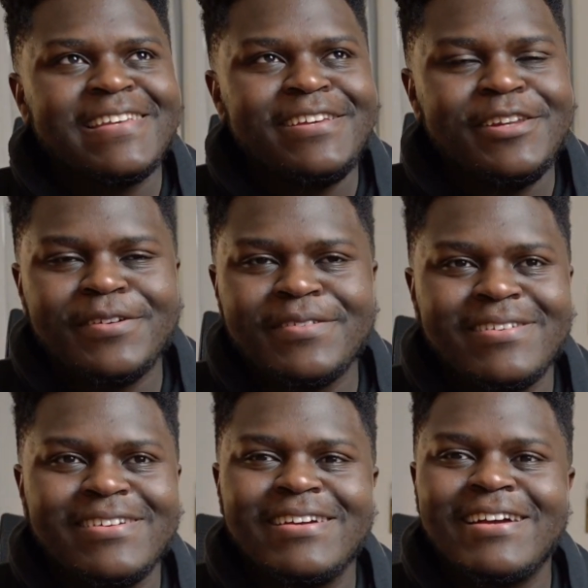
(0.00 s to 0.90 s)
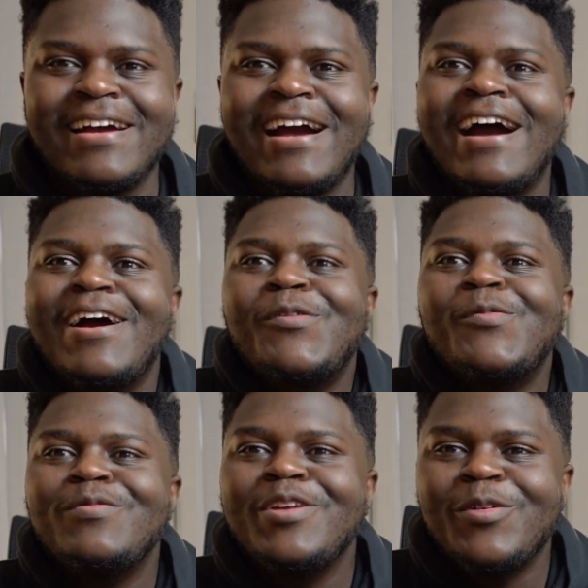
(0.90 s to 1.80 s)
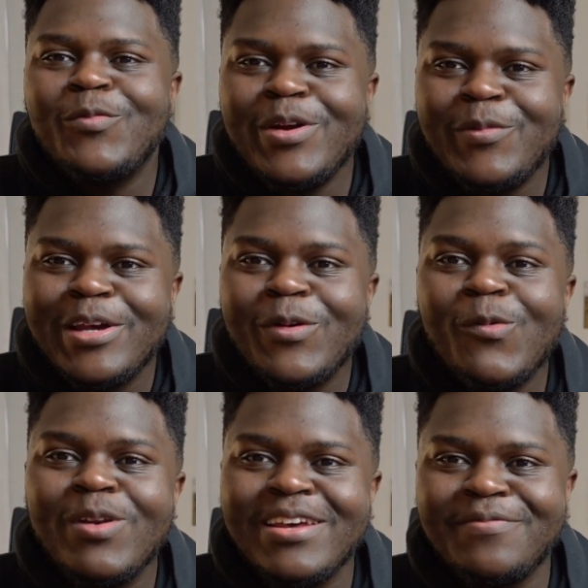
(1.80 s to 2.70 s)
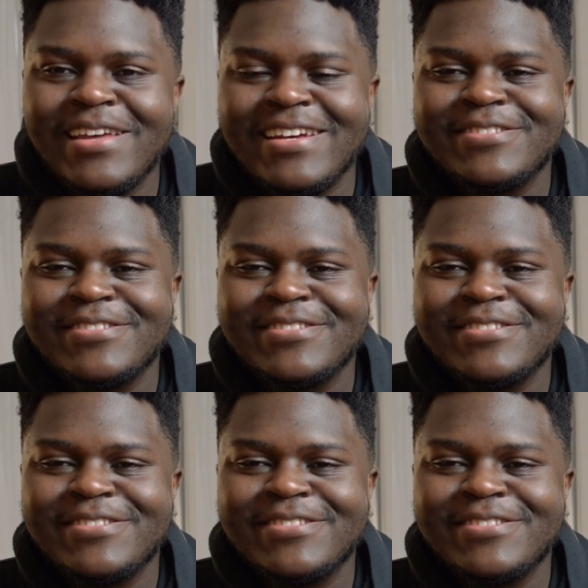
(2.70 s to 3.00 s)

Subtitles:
you know, we can all lift it.